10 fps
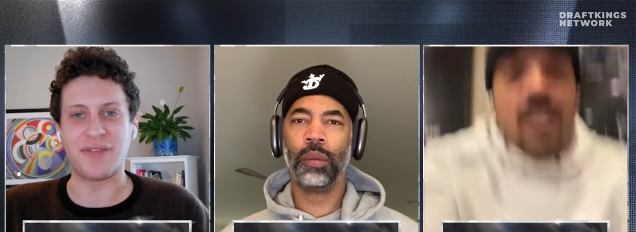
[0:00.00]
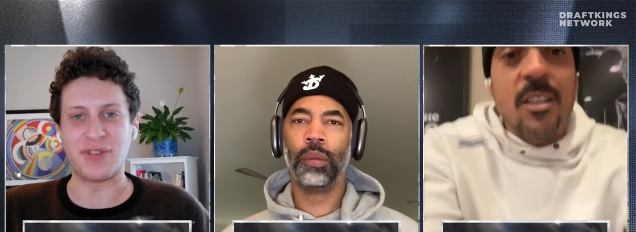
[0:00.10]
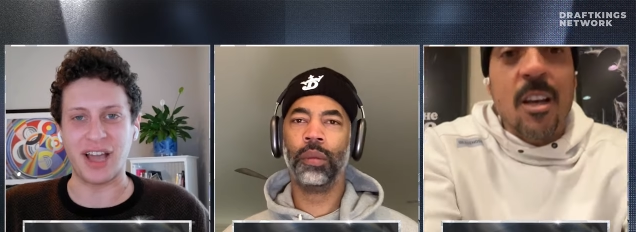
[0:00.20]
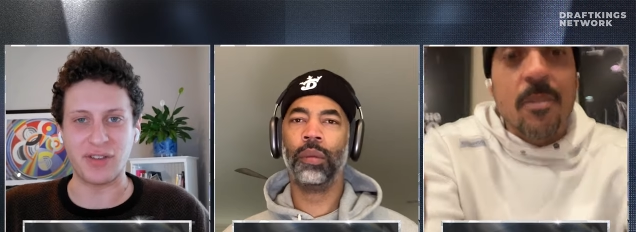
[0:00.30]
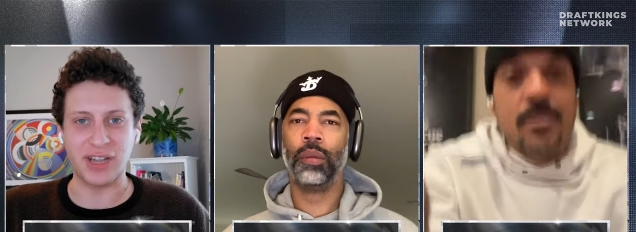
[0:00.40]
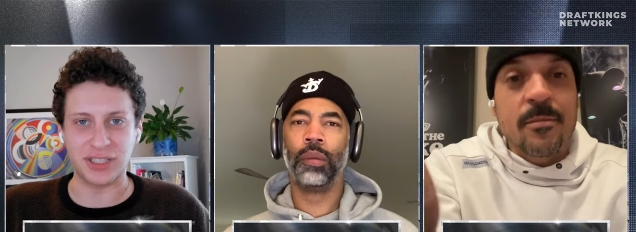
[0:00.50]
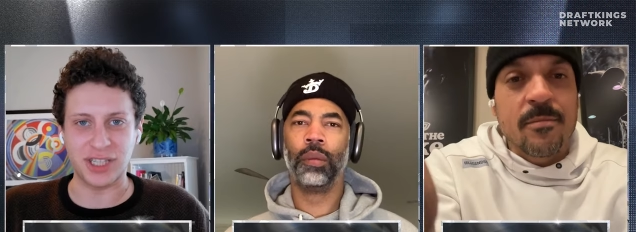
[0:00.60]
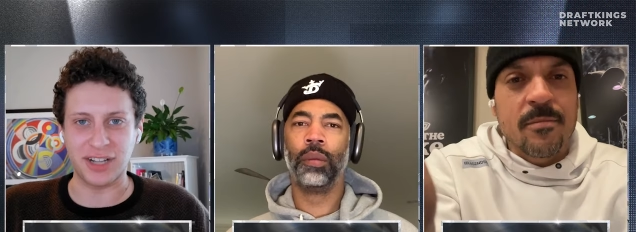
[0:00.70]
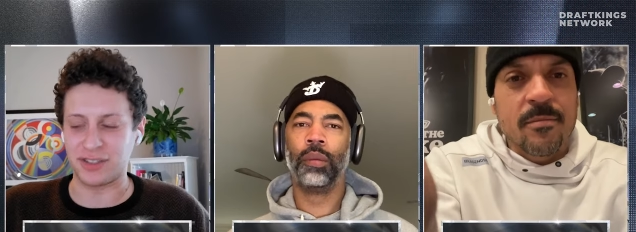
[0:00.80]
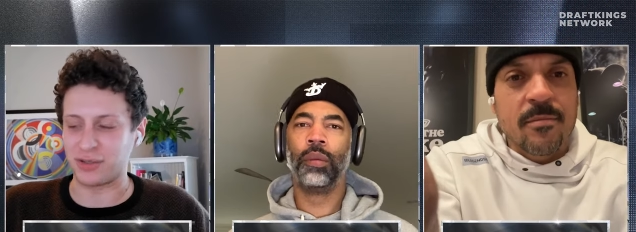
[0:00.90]
Speaker 1: Have really you, have you,
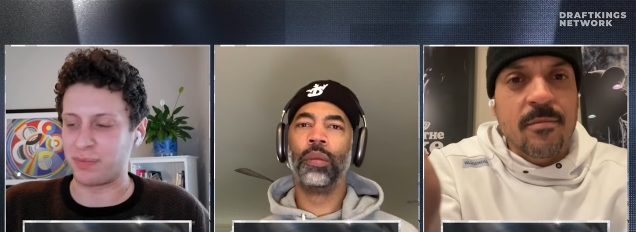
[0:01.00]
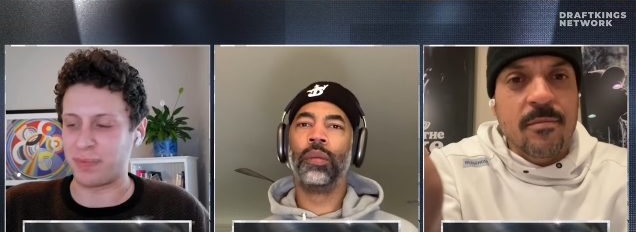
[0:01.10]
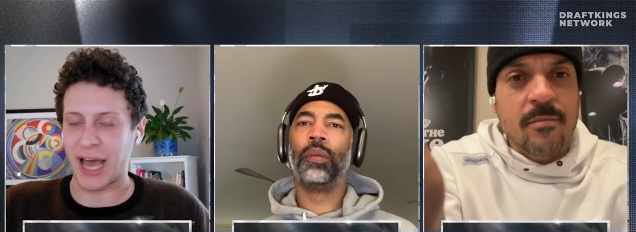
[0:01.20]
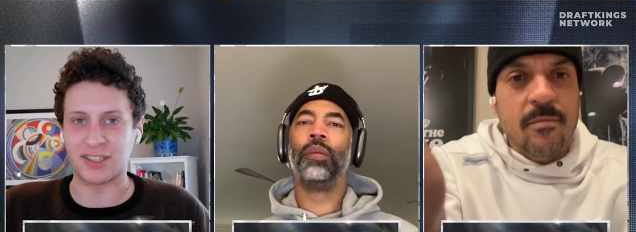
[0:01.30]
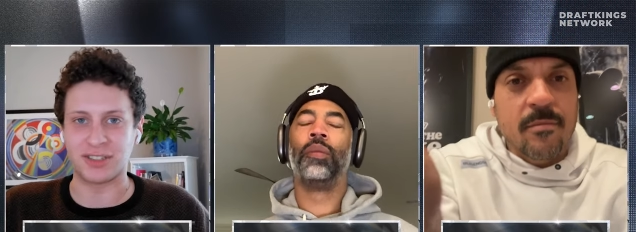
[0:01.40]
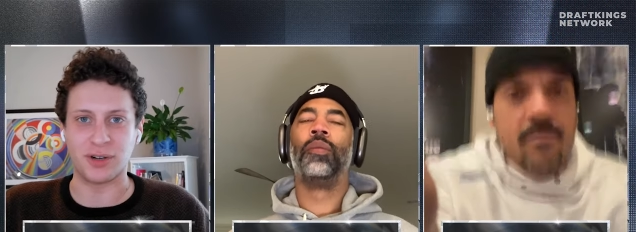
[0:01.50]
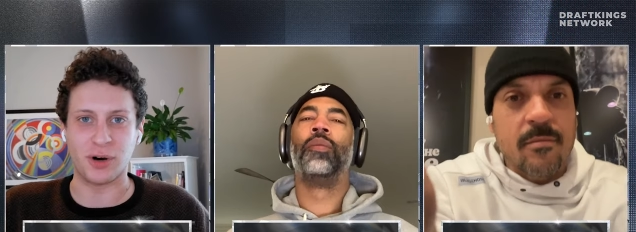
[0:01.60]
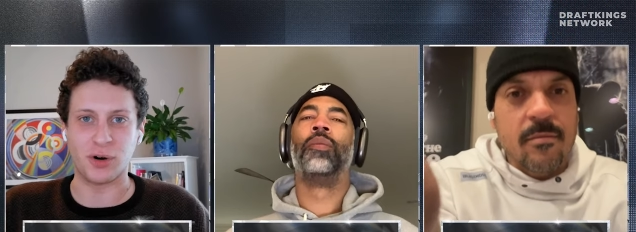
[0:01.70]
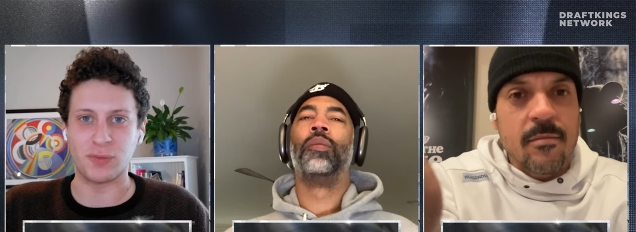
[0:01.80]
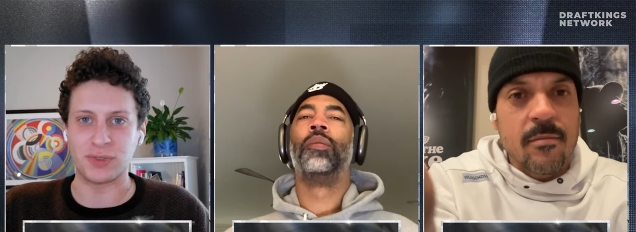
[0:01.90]
shout out to Baxter
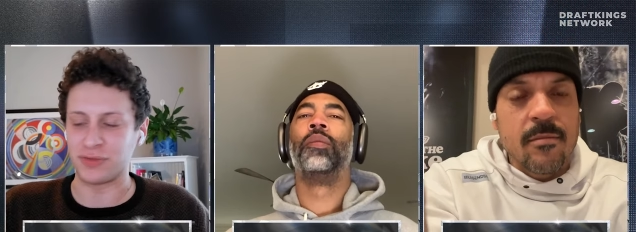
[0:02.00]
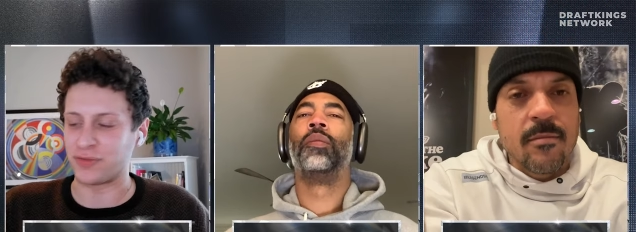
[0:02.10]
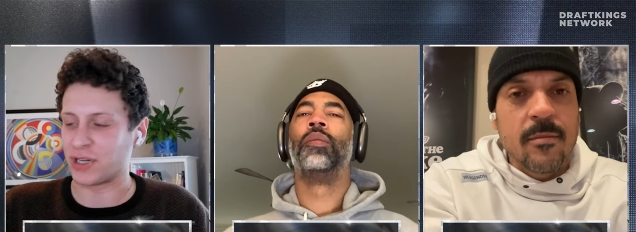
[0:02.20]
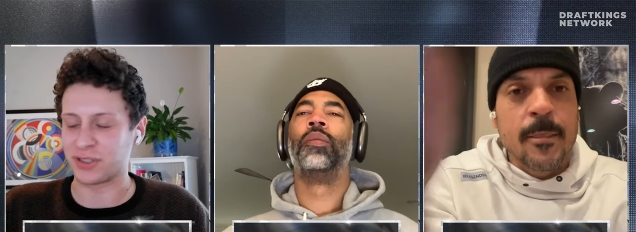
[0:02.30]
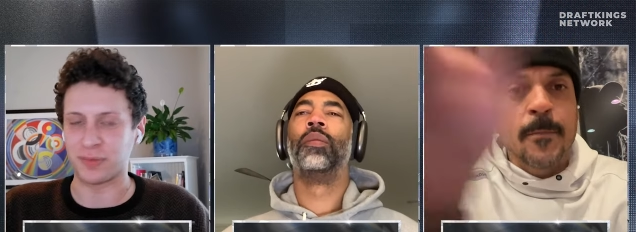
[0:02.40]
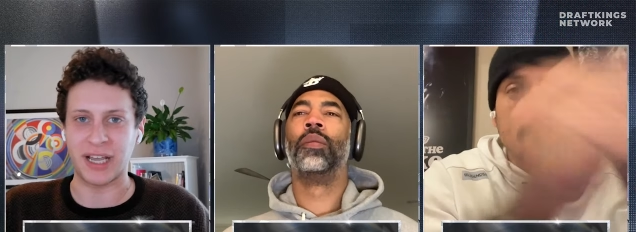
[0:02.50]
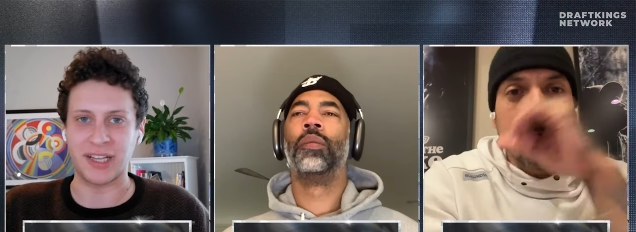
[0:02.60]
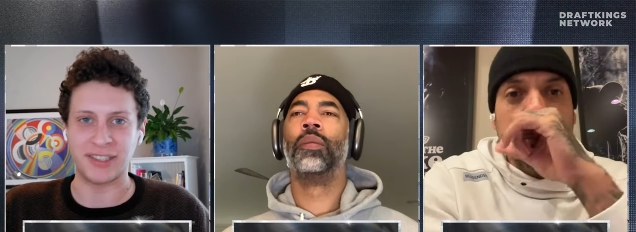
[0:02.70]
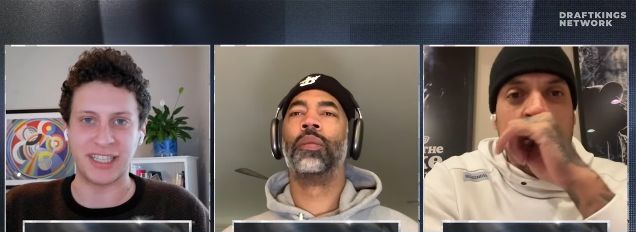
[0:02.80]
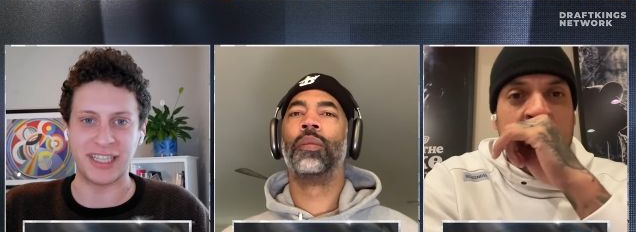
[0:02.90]
Holmes who follows the
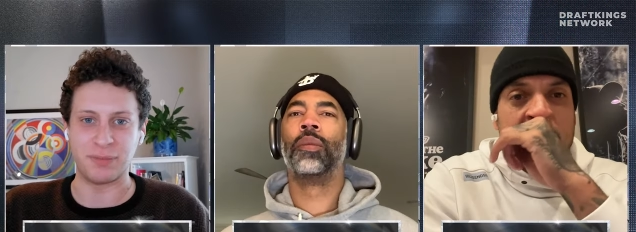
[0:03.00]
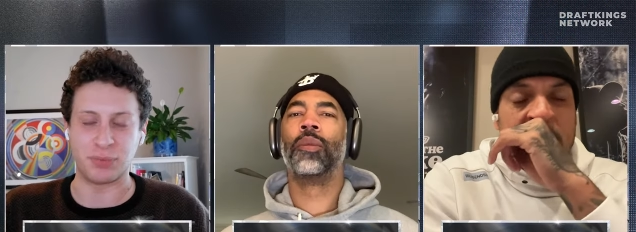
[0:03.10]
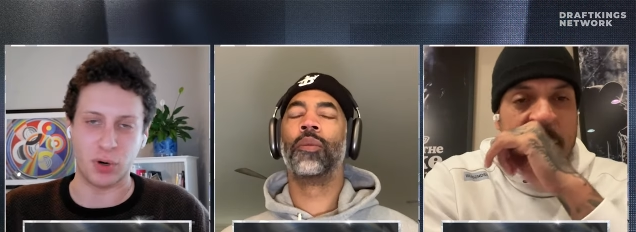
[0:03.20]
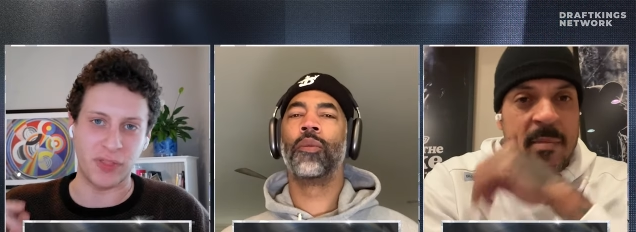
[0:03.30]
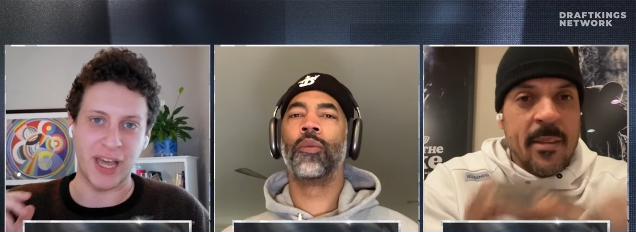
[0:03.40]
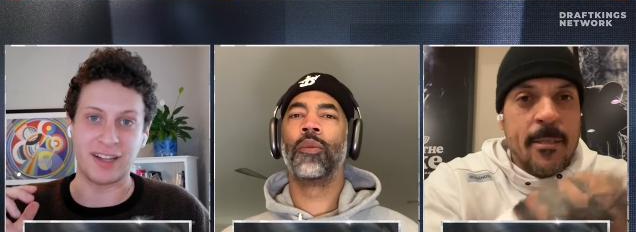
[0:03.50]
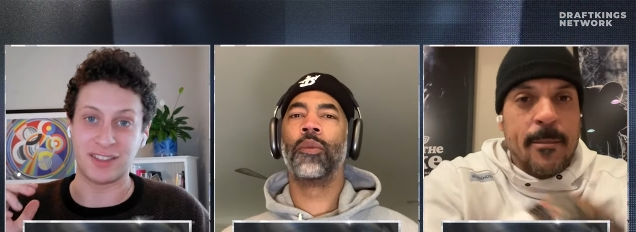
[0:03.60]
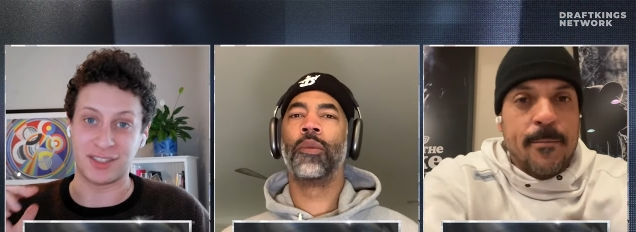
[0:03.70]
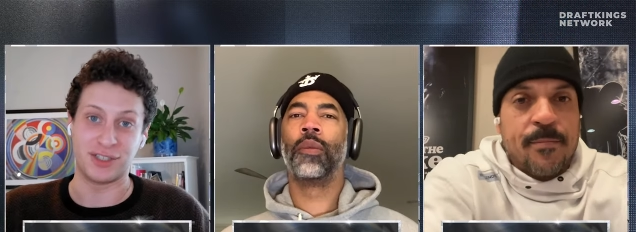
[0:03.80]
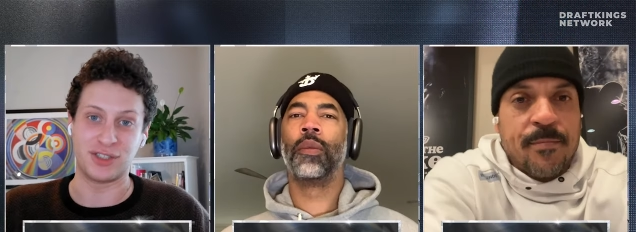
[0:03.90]
page and he broke that
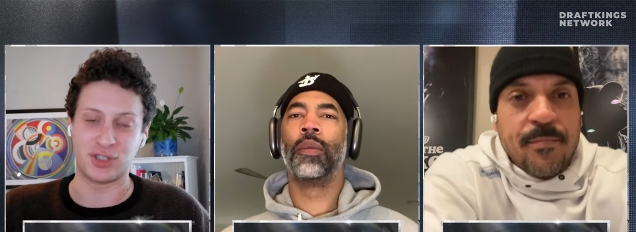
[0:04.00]
Sun